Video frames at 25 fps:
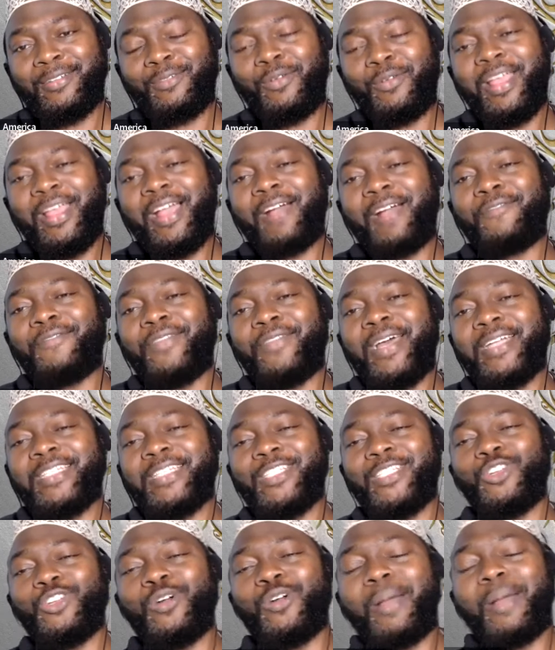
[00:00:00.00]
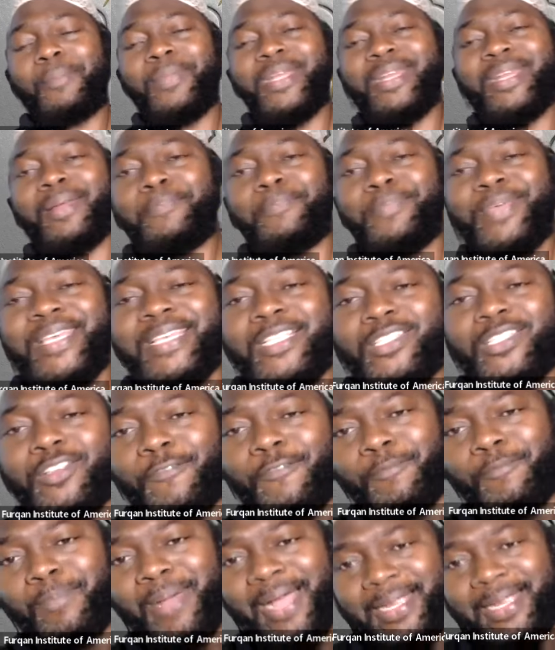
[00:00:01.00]
We have that, you know, I mean, the peace
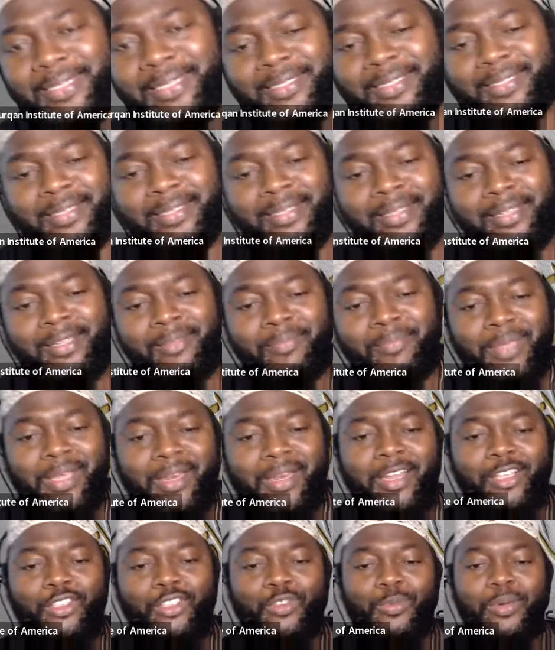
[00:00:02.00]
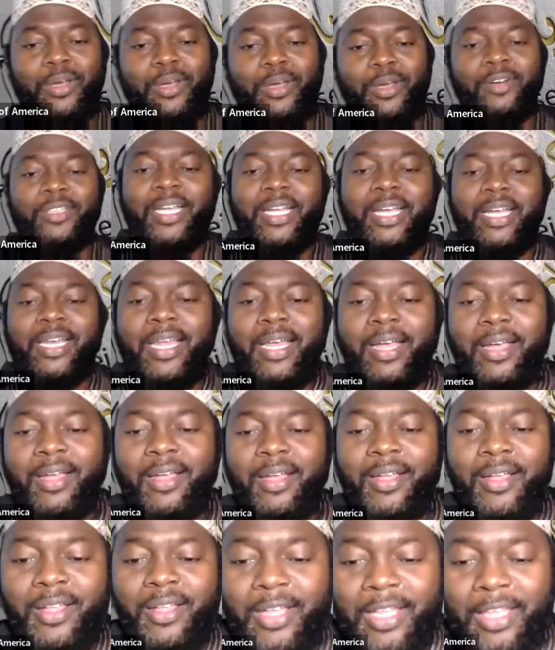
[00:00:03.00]
of mind. May Allah subhanahu wa ta'ala
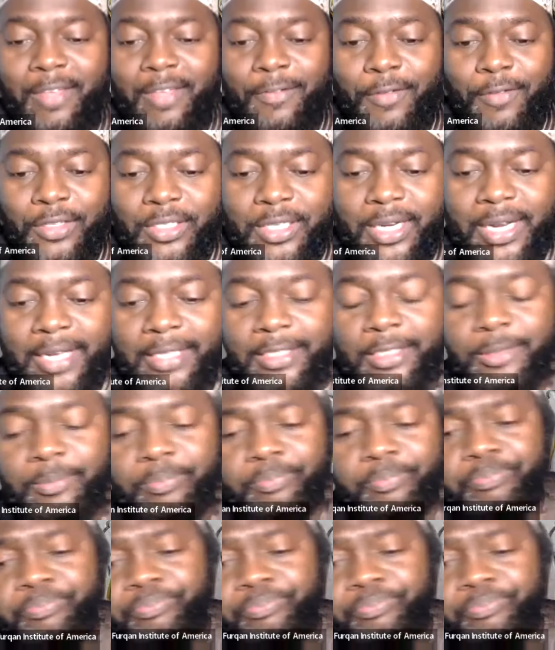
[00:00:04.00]
give us that.